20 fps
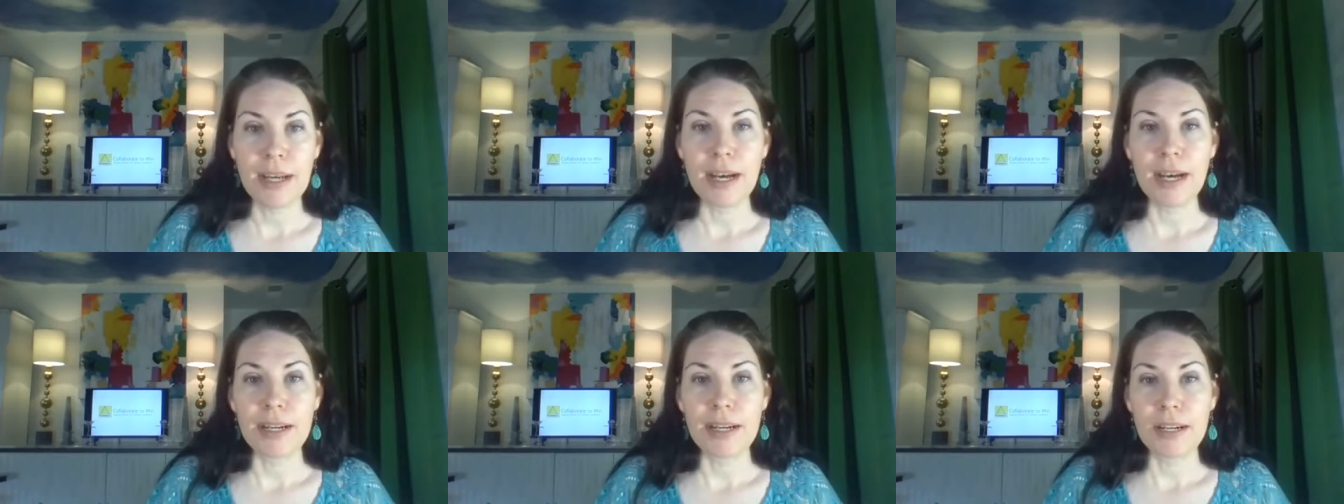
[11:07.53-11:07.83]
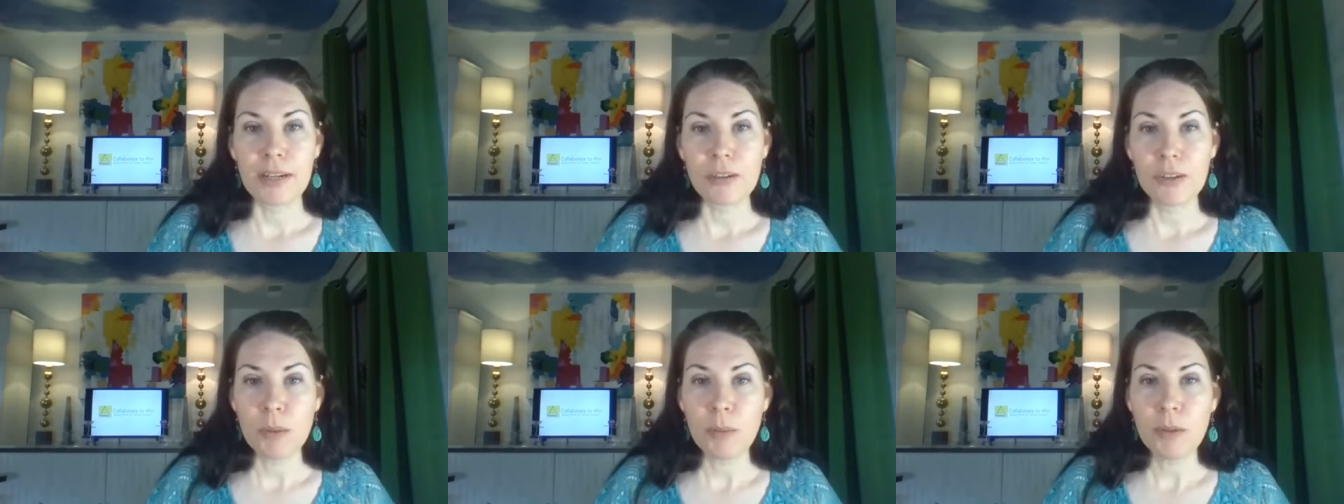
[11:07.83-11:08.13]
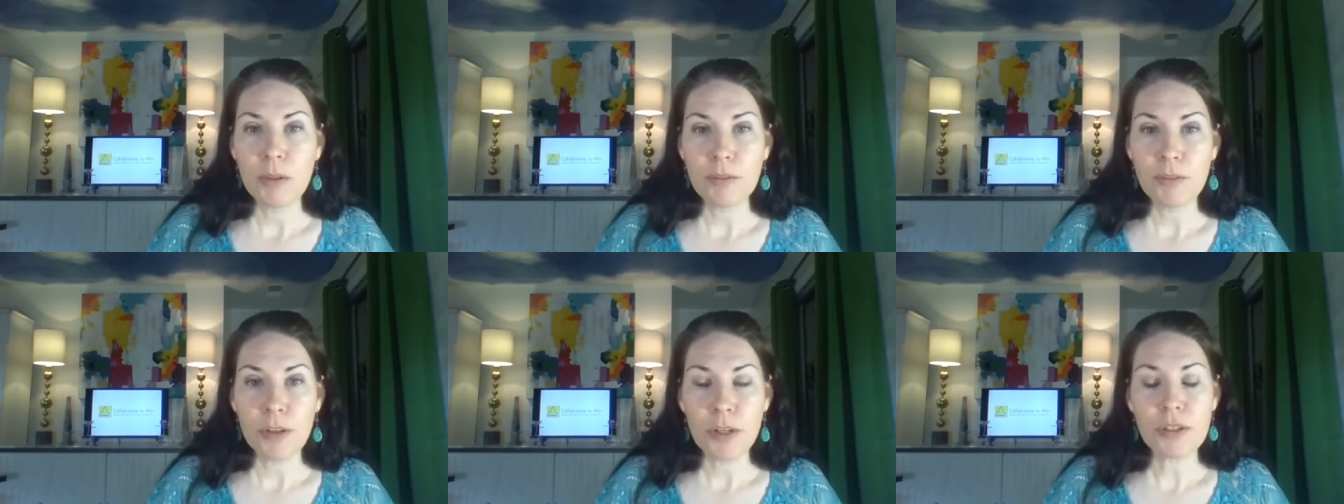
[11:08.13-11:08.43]
On
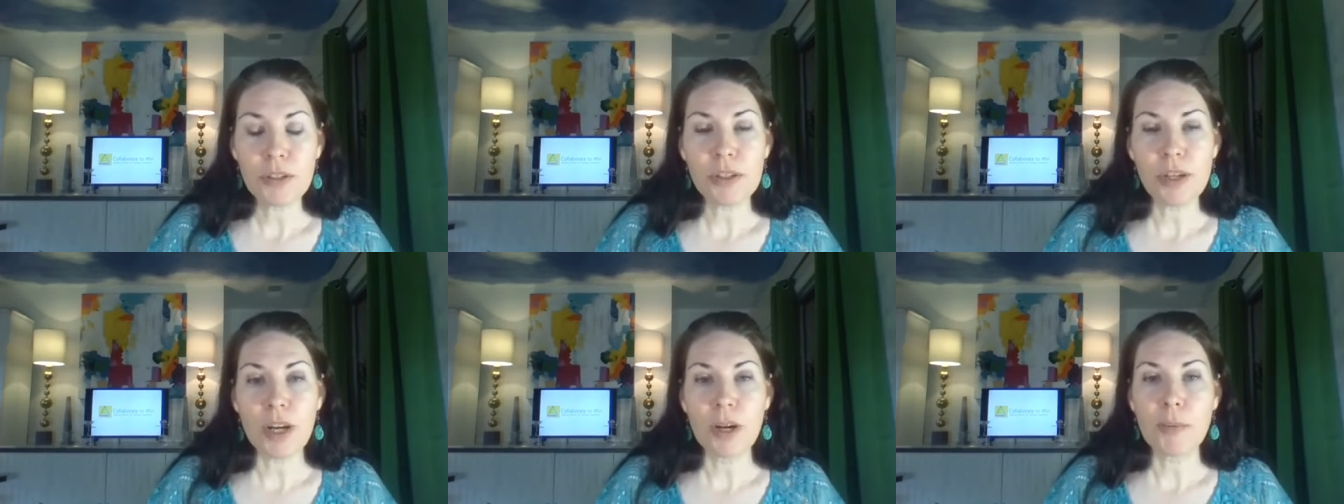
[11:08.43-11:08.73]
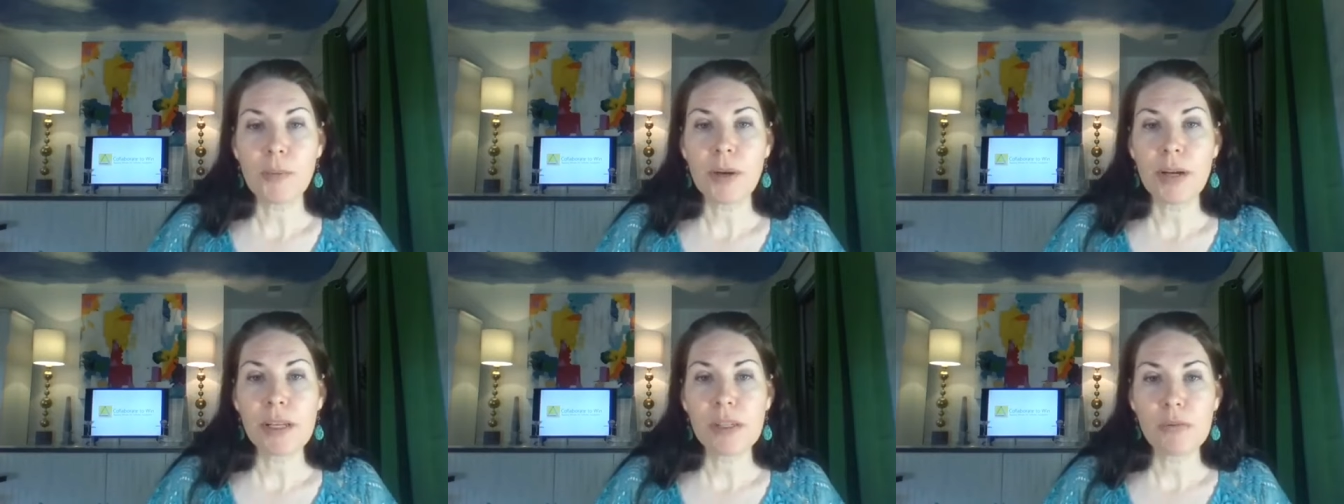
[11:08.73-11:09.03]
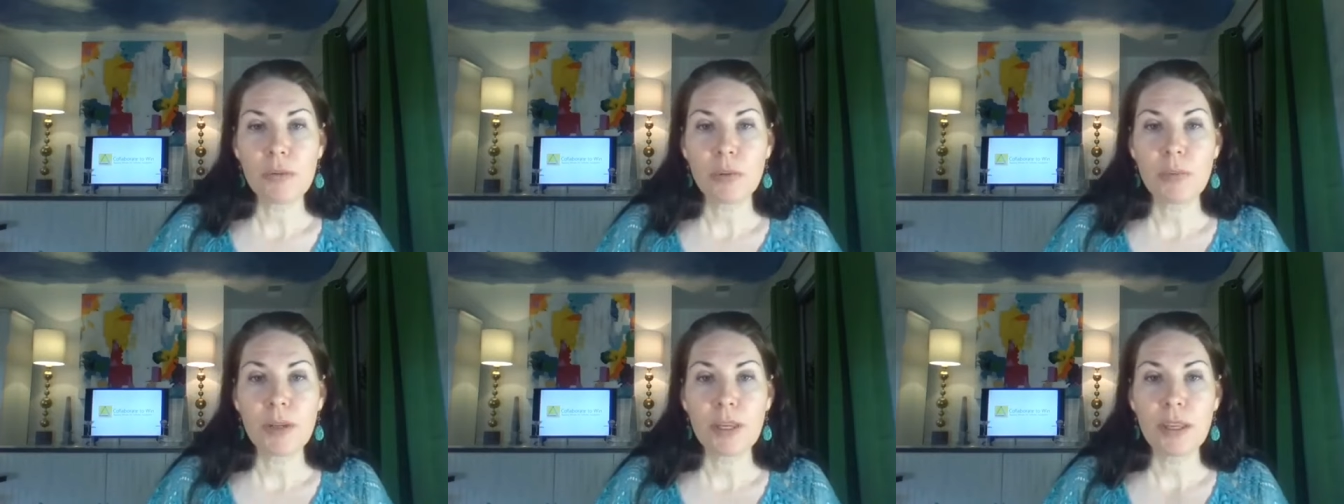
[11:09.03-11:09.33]
October 1st, our price
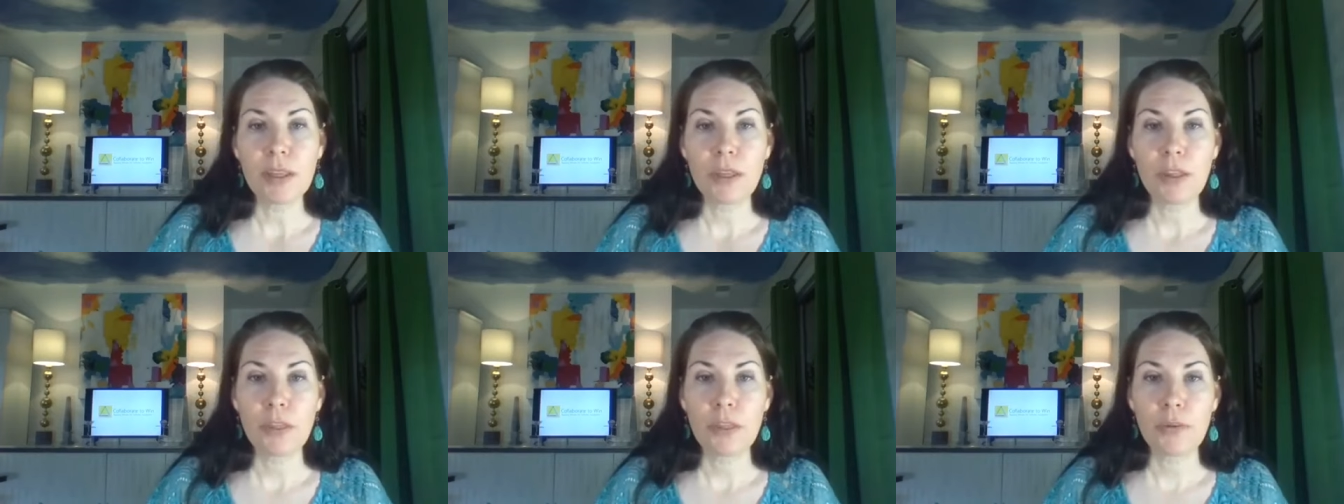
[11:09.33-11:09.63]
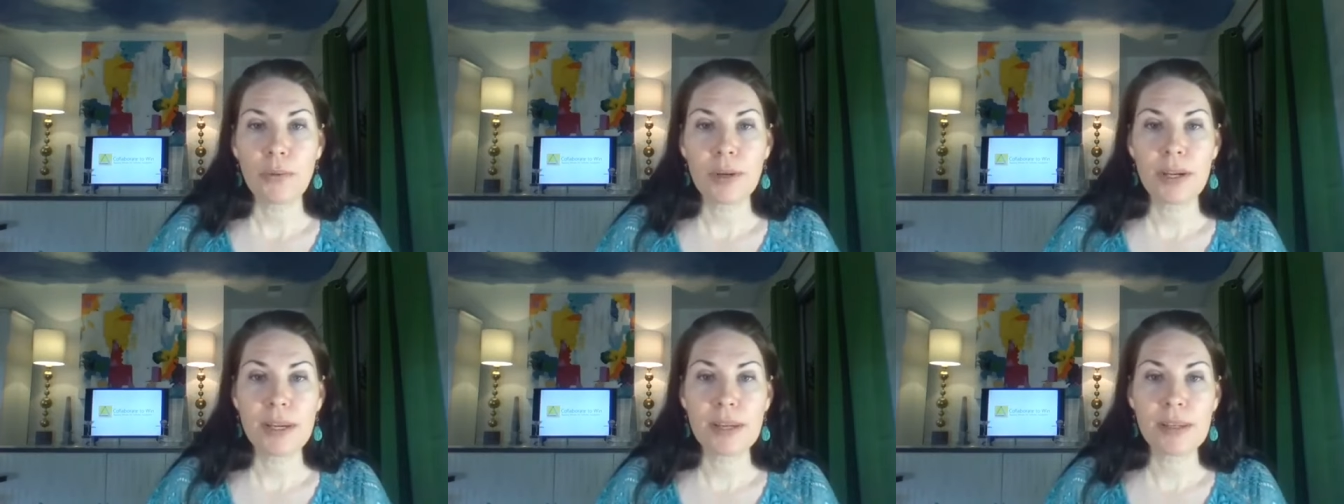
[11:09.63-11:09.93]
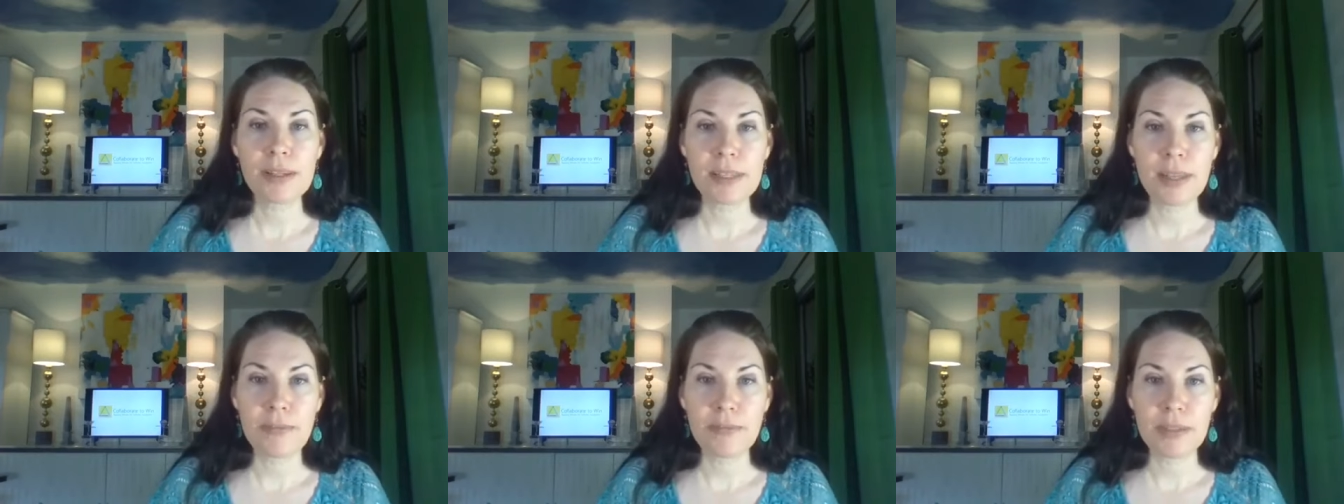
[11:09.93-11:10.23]
will be
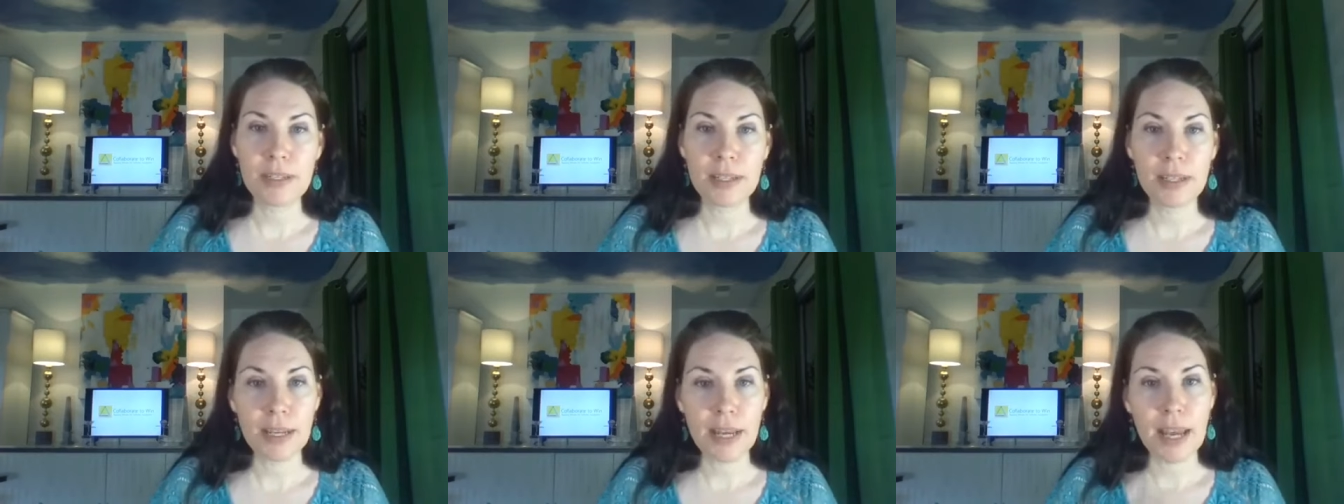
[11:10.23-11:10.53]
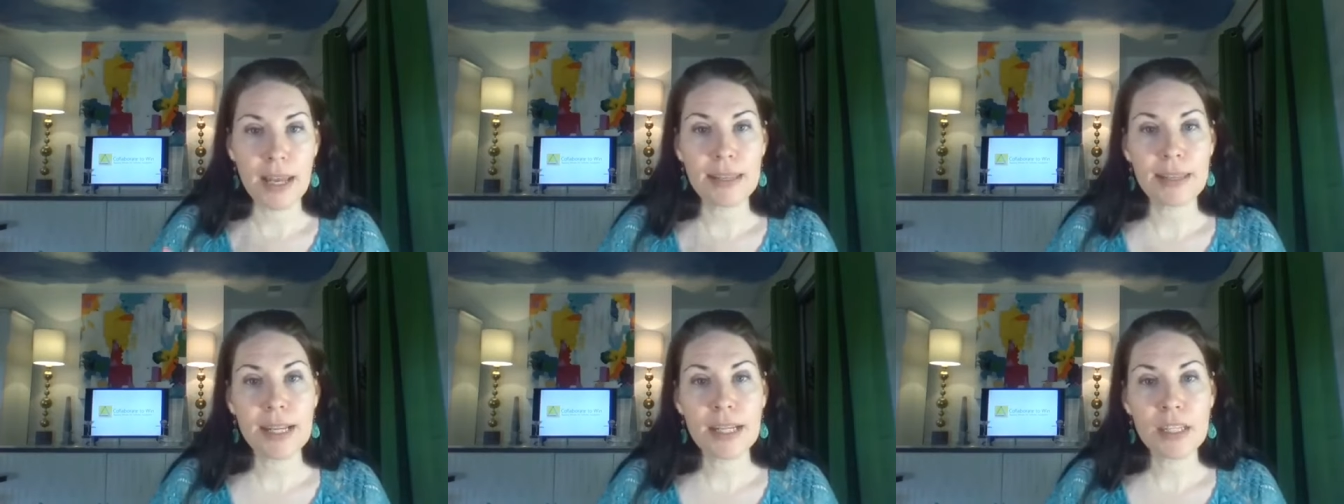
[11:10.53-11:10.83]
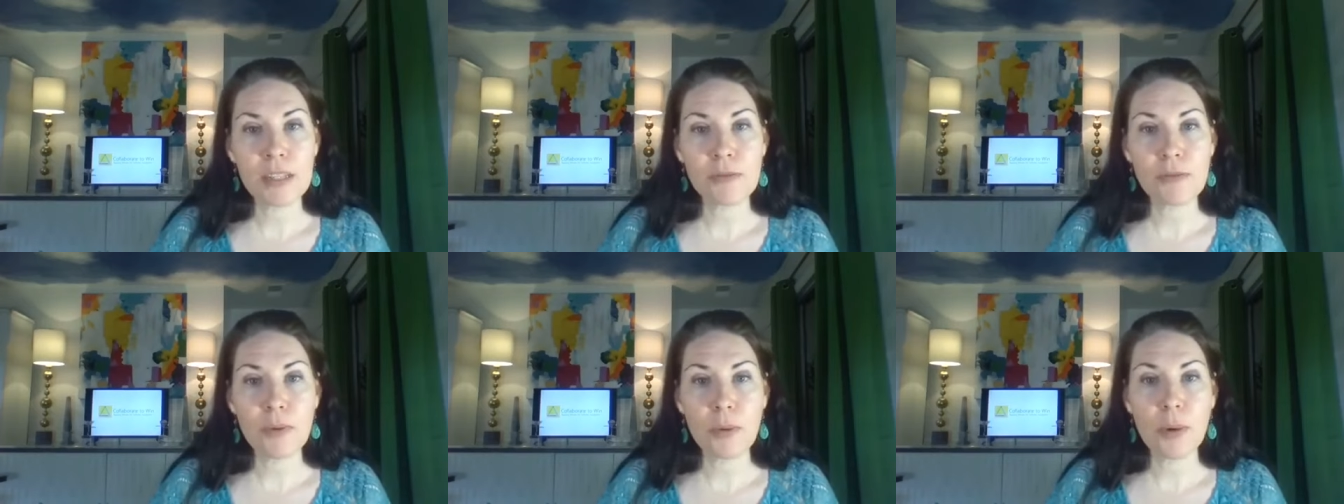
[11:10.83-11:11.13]
370, and
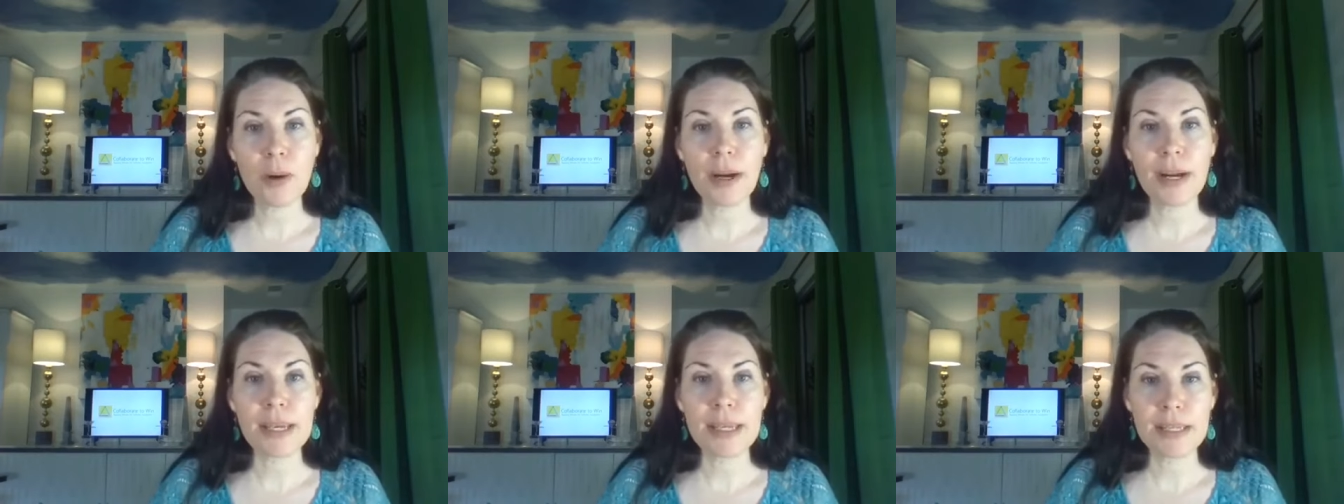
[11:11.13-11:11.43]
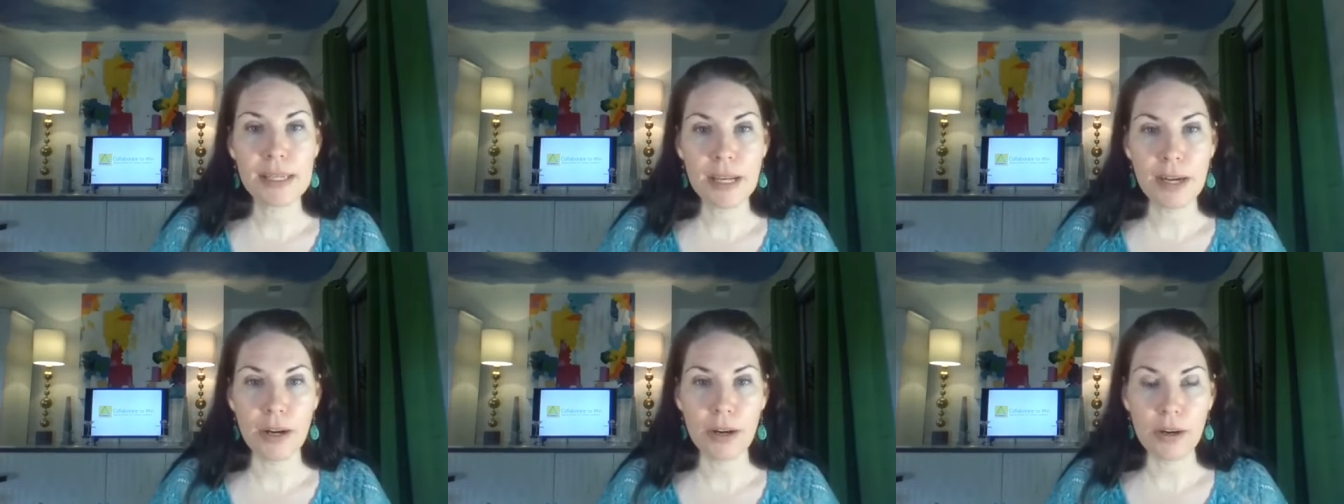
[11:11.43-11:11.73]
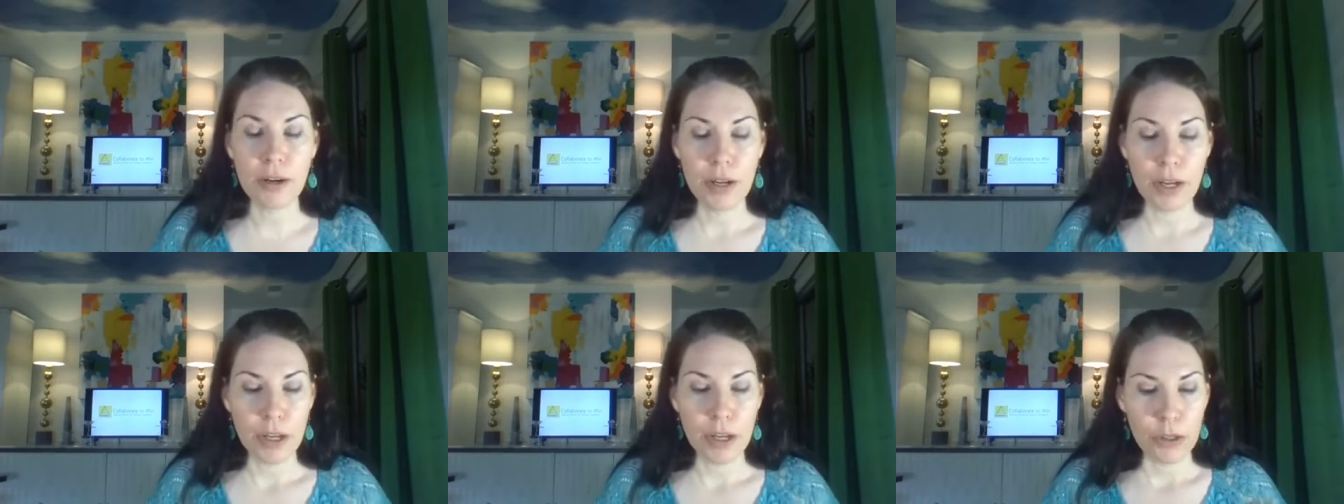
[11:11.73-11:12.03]
that's for a year.